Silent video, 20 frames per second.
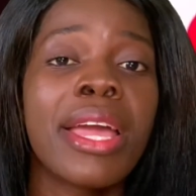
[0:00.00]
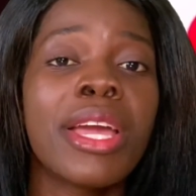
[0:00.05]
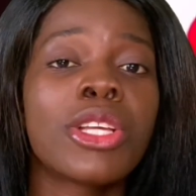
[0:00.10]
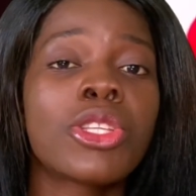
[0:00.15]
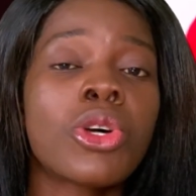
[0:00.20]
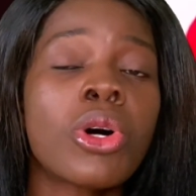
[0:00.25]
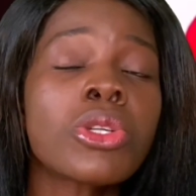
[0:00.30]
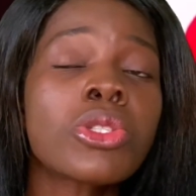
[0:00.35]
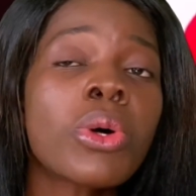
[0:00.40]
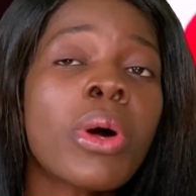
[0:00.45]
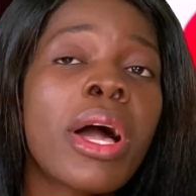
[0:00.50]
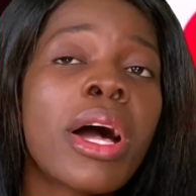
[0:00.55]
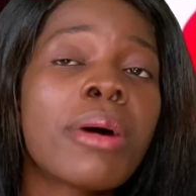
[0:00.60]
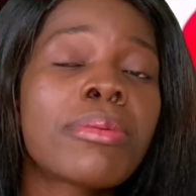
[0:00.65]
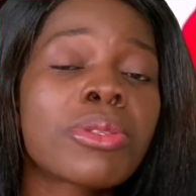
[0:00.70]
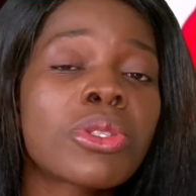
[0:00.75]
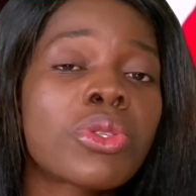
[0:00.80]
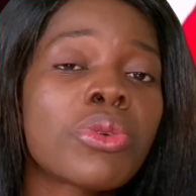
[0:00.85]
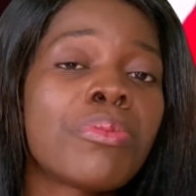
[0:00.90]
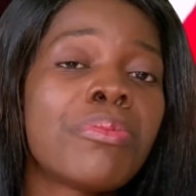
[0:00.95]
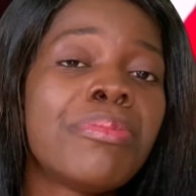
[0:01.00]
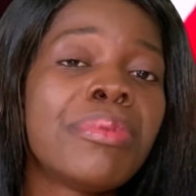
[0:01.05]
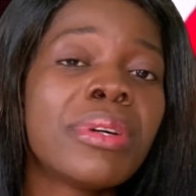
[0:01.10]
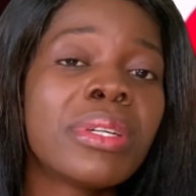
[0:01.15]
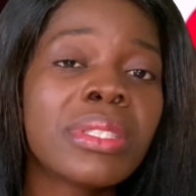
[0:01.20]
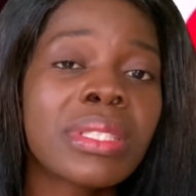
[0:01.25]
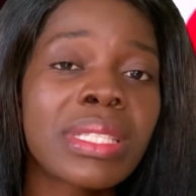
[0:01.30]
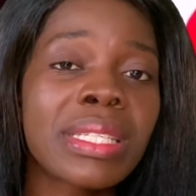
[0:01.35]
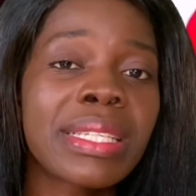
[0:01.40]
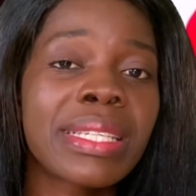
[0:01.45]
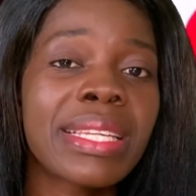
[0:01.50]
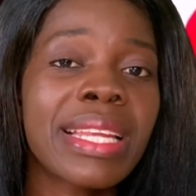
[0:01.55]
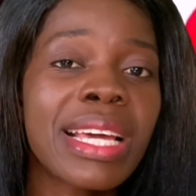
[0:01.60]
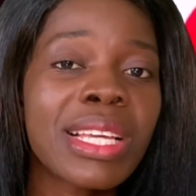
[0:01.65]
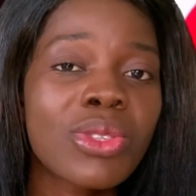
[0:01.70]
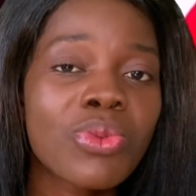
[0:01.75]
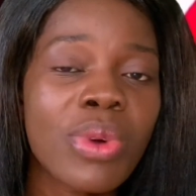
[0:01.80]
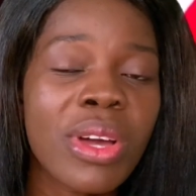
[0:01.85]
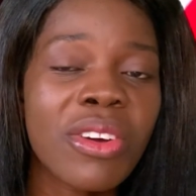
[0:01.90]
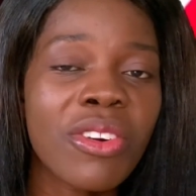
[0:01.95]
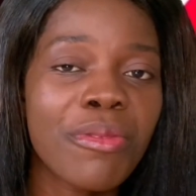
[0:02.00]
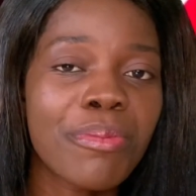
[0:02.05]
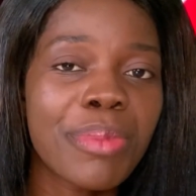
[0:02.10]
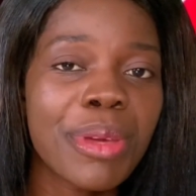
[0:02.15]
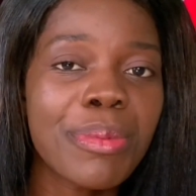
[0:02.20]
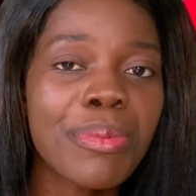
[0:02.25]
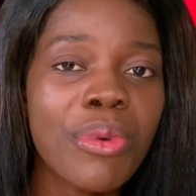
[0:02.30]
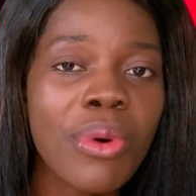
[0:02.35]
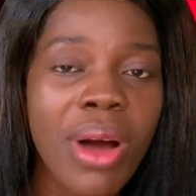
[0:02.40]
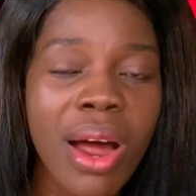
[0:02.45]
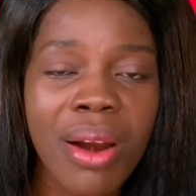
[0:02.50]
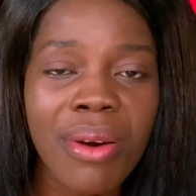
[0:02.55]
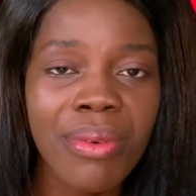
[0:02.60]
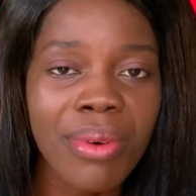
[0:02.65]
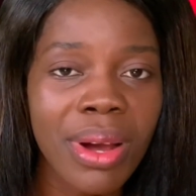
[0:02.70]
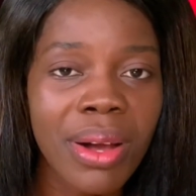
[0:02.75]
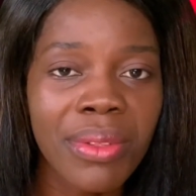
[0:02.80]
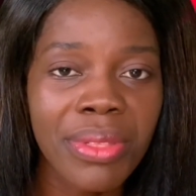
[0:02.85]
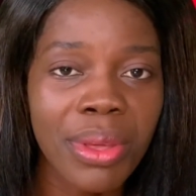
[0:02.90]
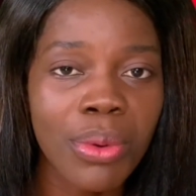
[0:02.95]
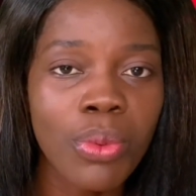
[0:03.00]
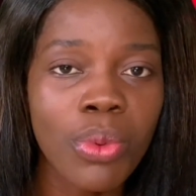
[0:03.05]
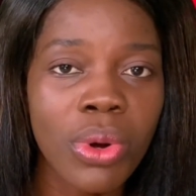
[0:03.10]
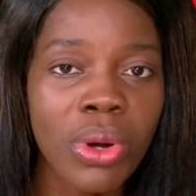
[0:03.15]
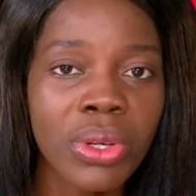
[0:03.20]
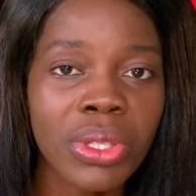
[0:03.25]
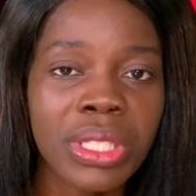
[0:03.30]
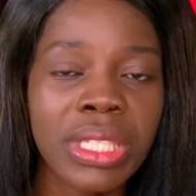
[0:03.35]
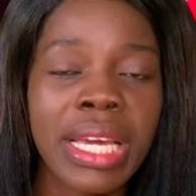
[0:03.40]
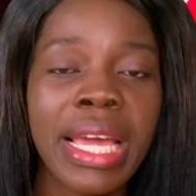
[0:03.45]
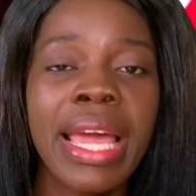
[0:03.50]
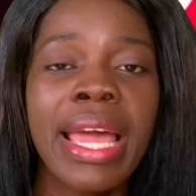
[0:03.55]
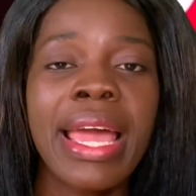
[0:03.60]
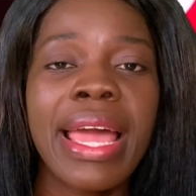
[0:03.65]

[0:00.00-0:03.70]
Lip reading: It also helps you to build a network of people around the world,